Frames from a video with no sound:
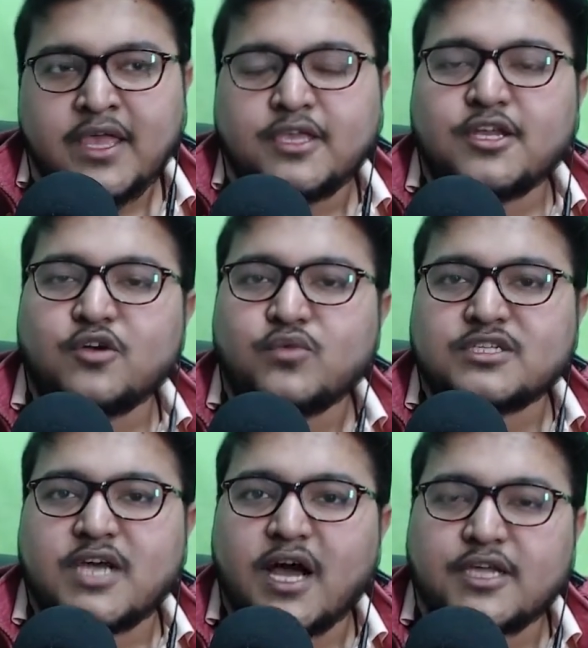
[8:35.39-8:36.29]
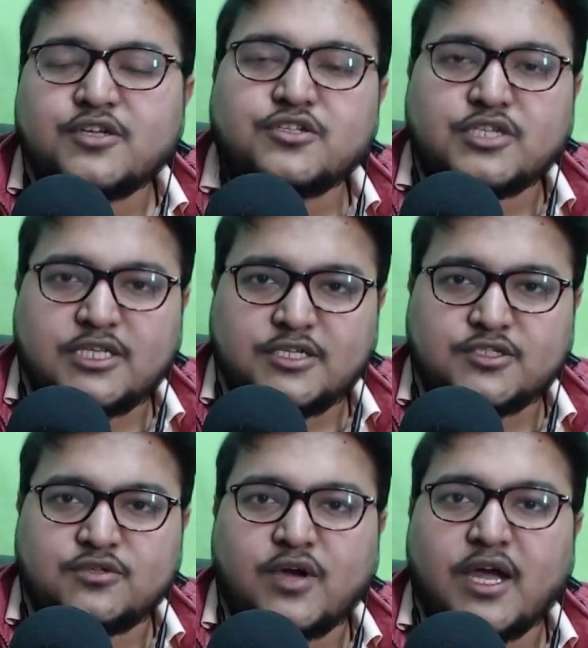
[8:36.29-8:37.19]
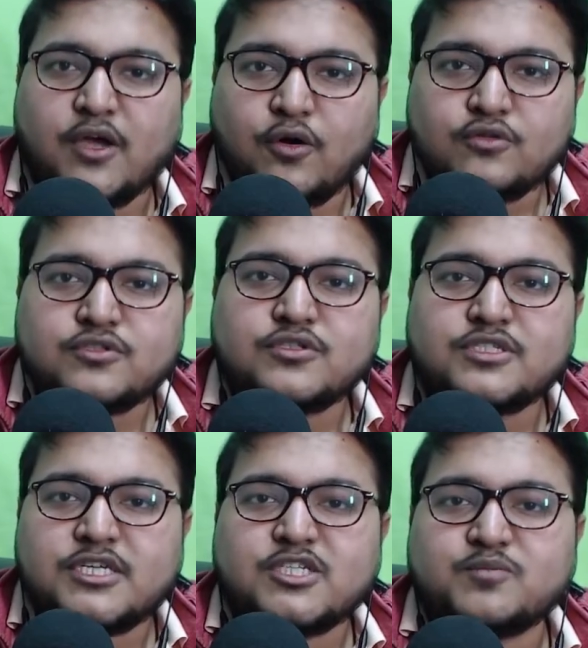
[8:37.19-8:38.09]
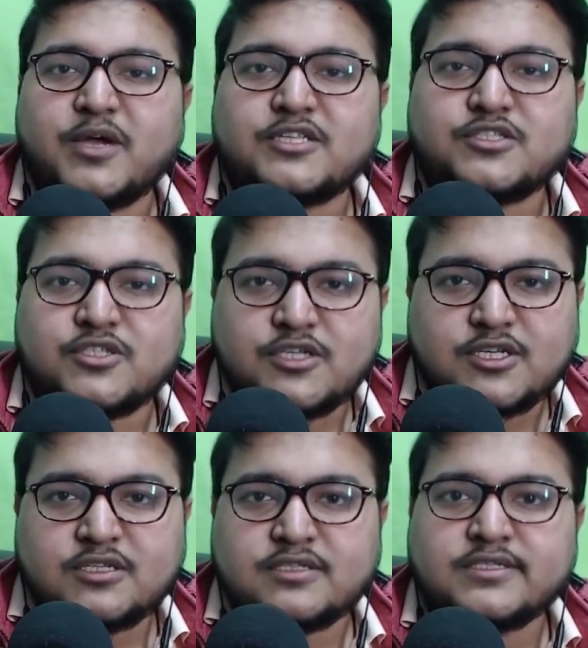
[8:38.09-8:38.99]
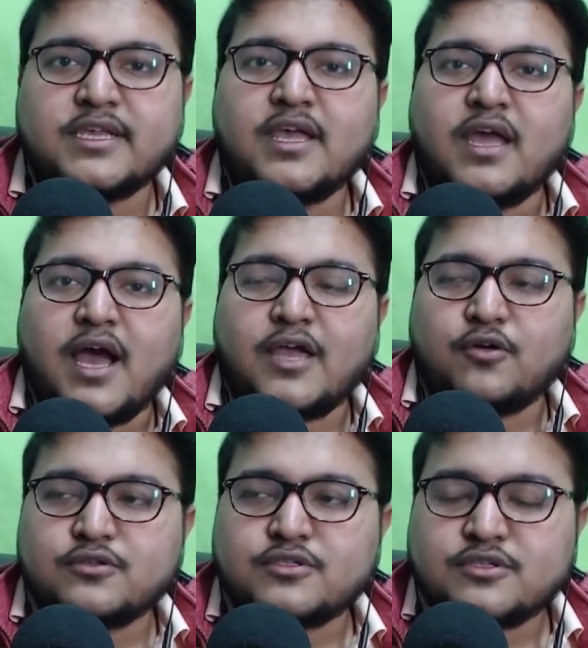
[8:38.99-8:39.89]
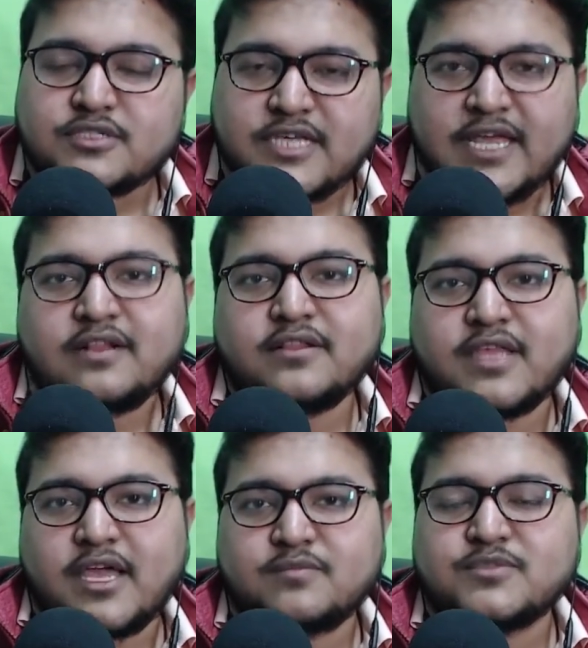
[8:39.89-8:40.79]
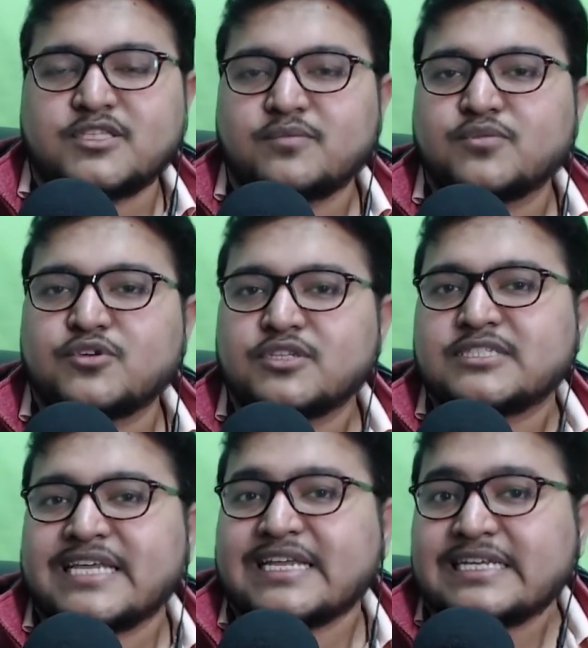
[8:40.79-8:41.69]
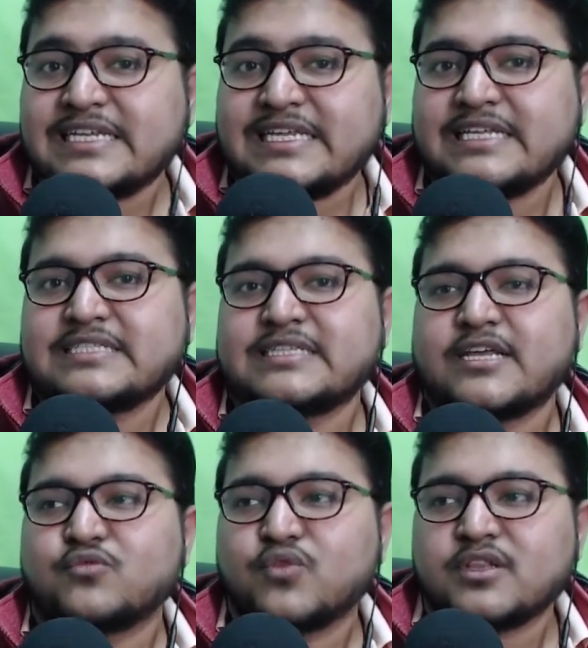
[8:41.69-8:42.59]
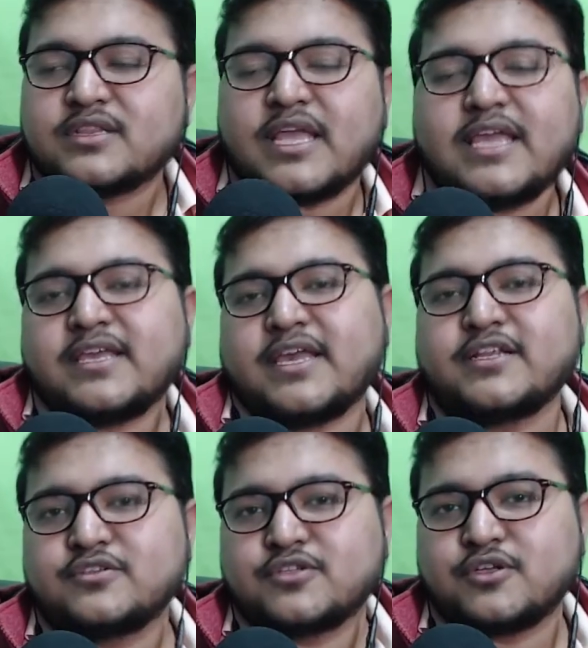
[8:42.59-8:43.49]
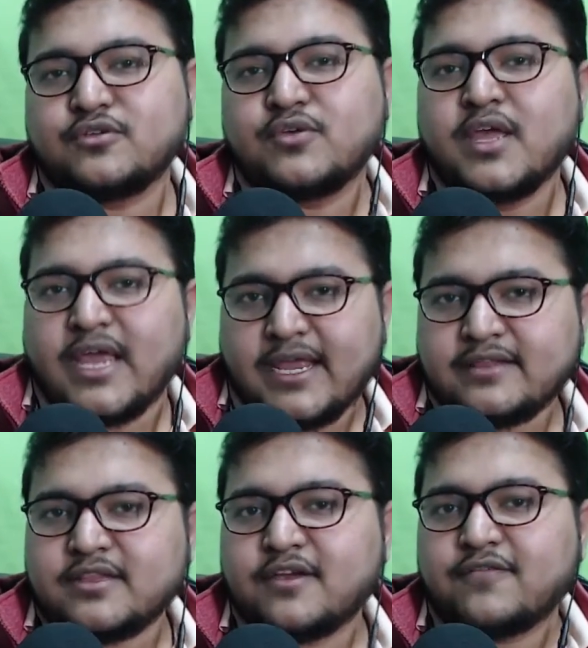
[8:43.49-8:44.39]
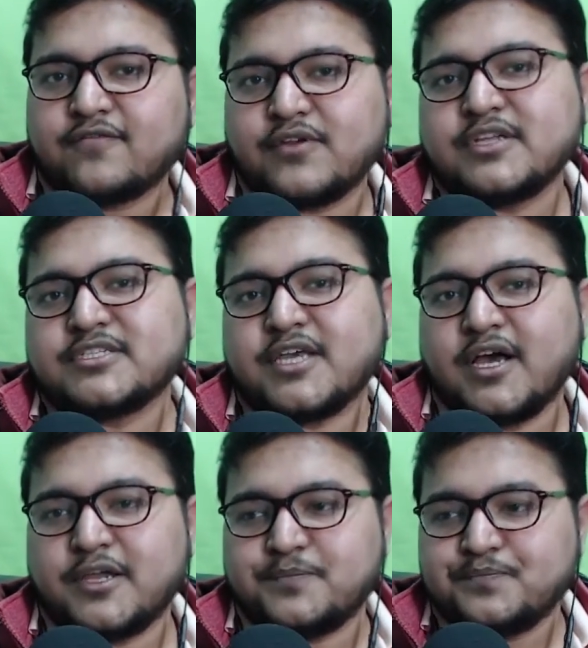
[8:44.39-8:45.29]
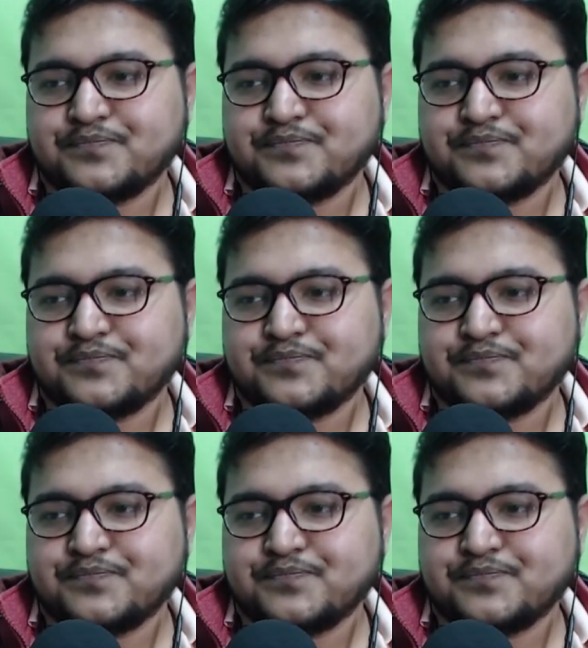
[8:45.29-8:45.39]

You know what I usually do? I also teach my students, I also tell them some good techniques that what they can do in their free time